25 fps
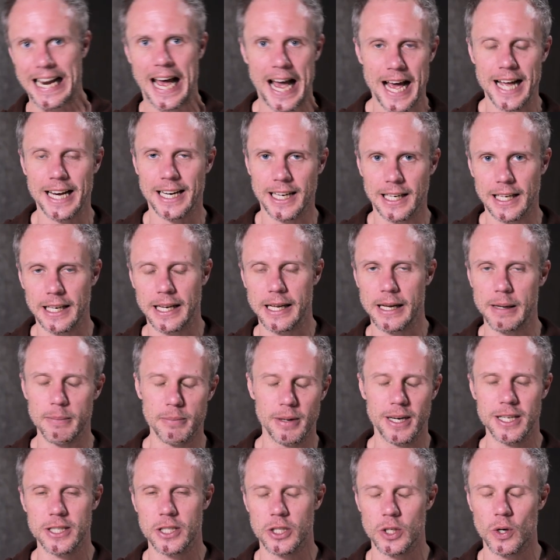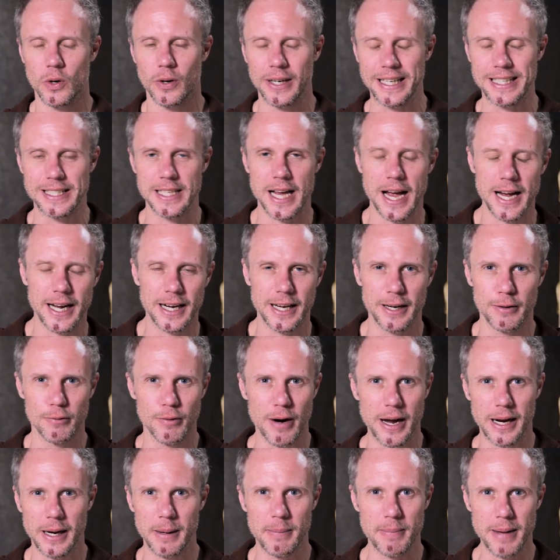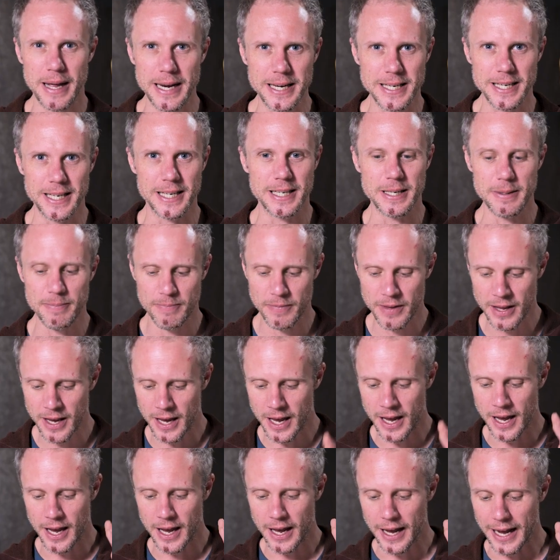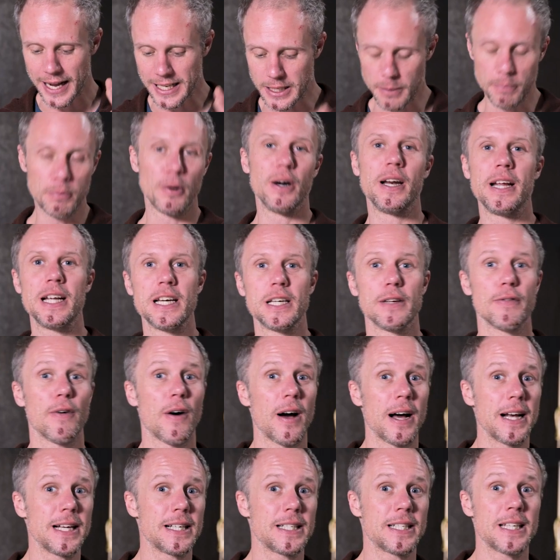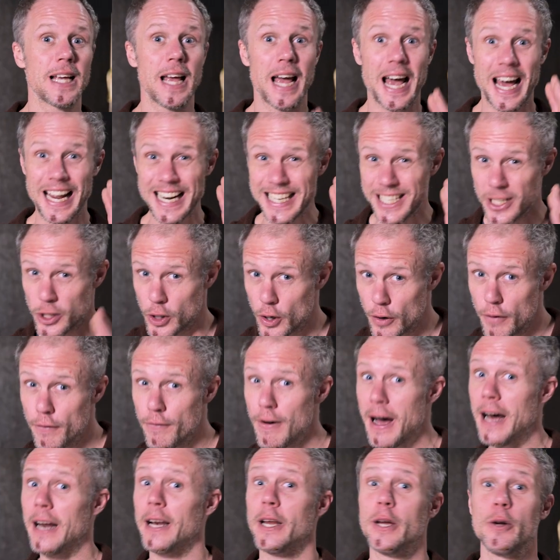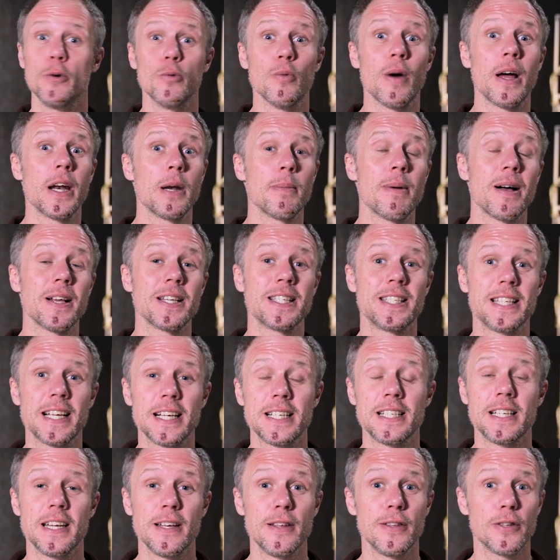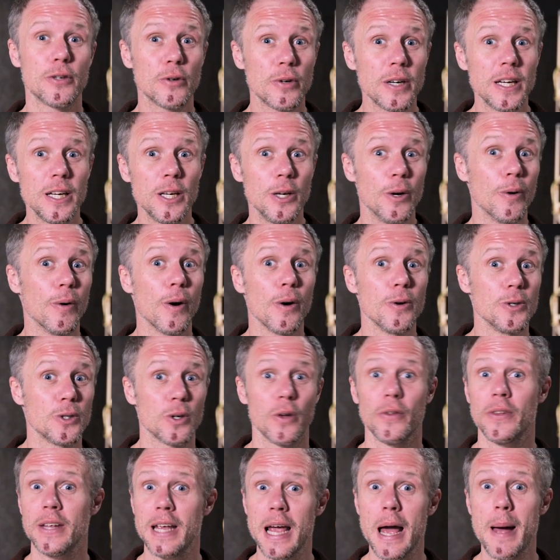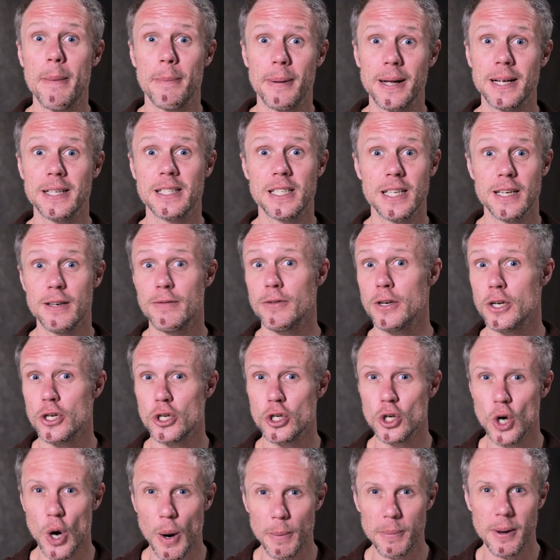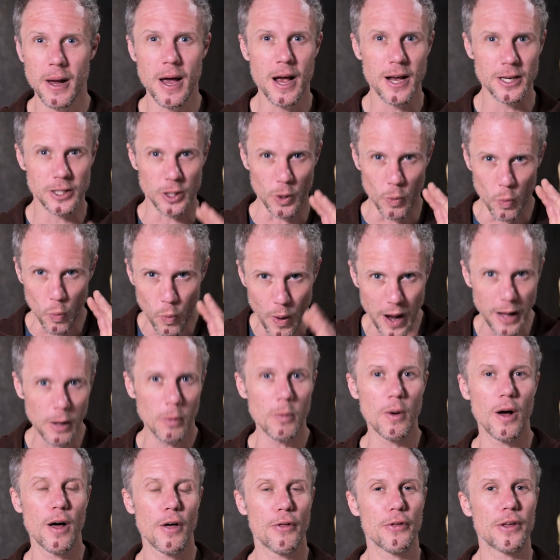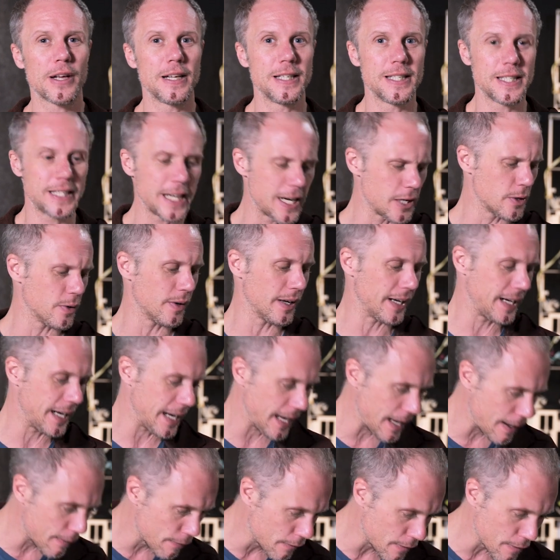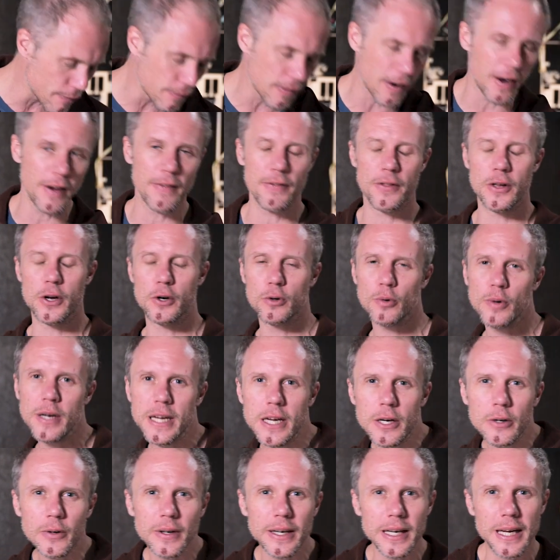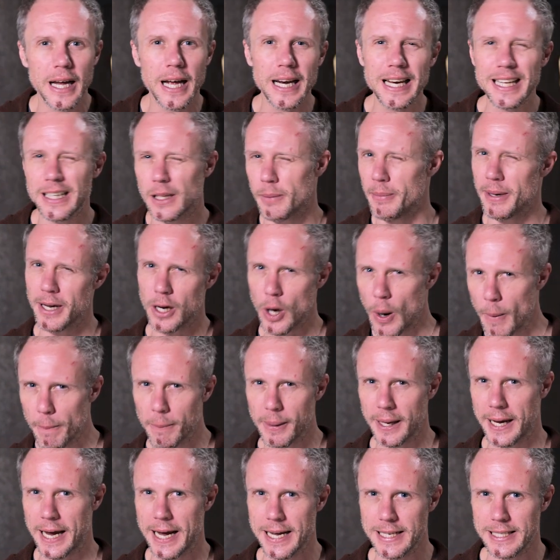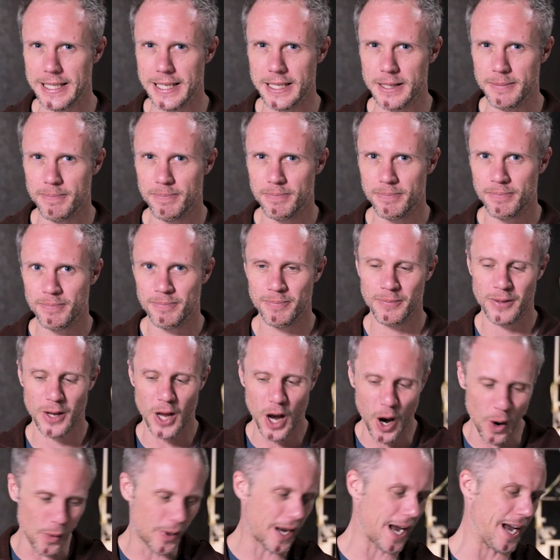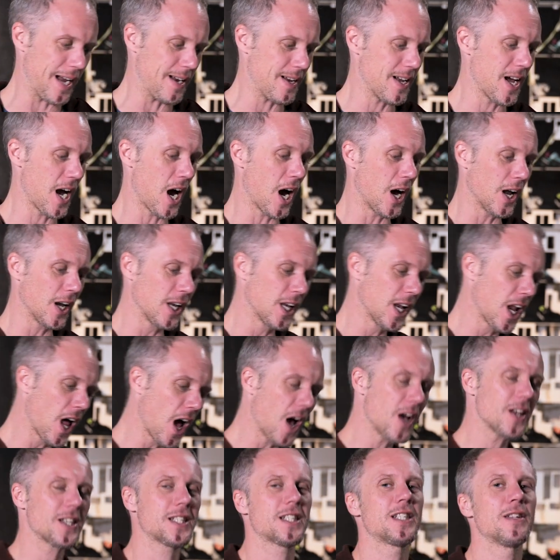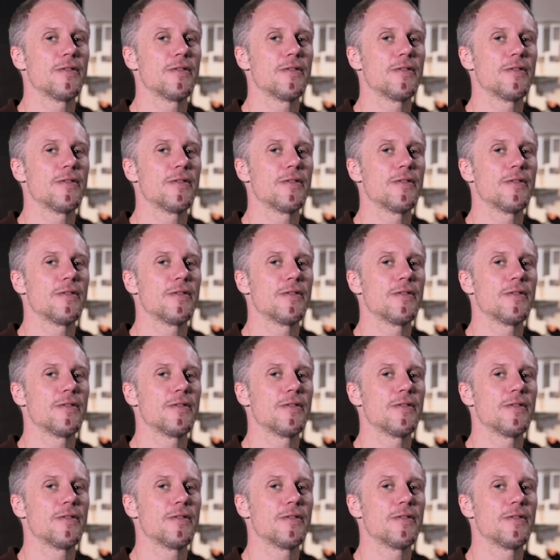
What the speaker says: handle it, but it's not exactly recommended. It's a brilliant device and it's good value, around about €63 on the EpicTV shop, so well worth considering if you find the Grigri a little bit complicated. Okay, our last